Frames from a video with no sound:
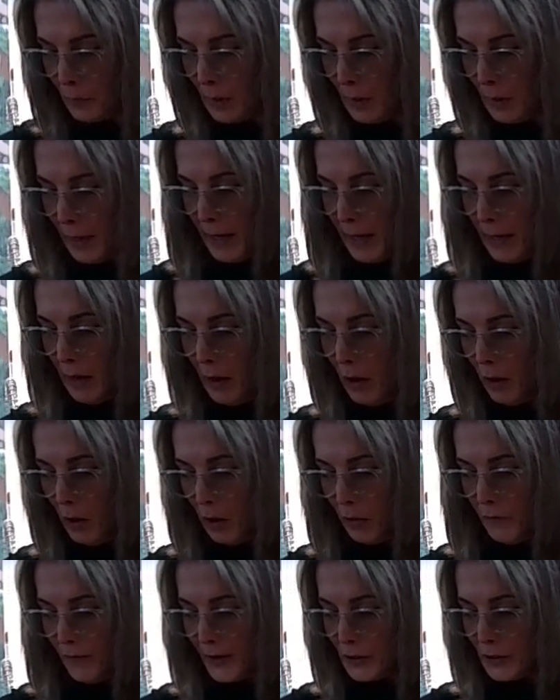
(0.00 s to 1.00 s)
And
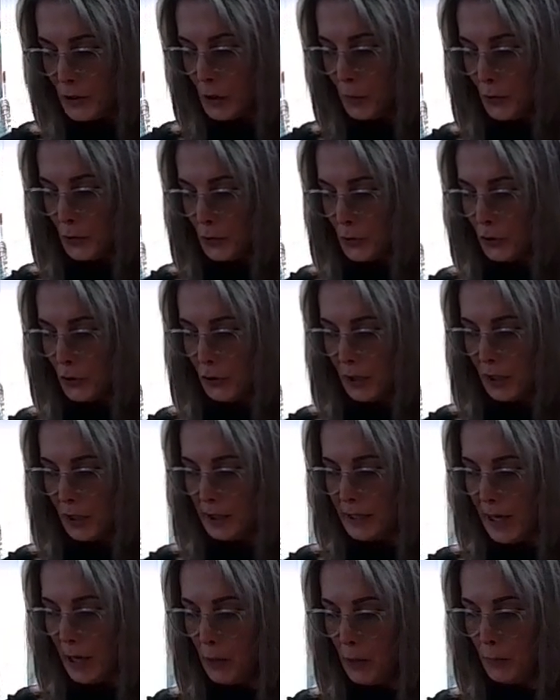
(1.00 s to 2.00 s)
all the vegetables are cooking
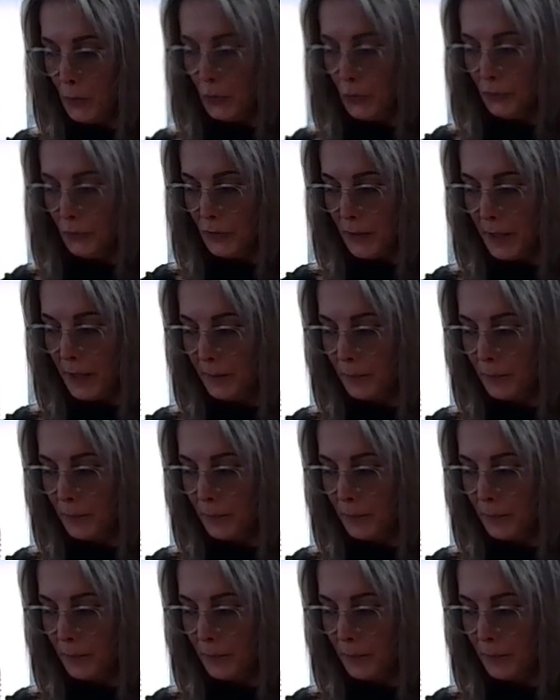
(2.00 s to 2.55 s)
down beautifully.